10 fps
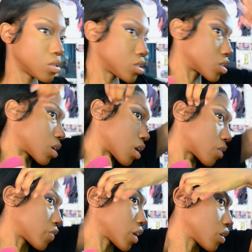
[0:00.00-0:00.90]
to
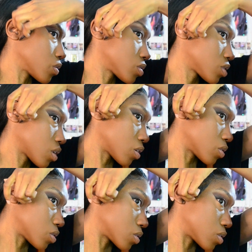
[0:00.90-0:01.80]
carve out
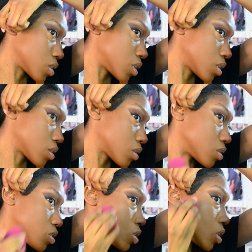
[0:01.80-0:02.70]
underneath
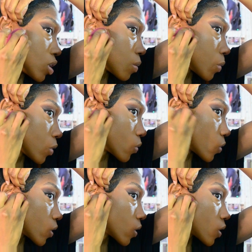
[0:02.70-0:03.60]
the cheekbone right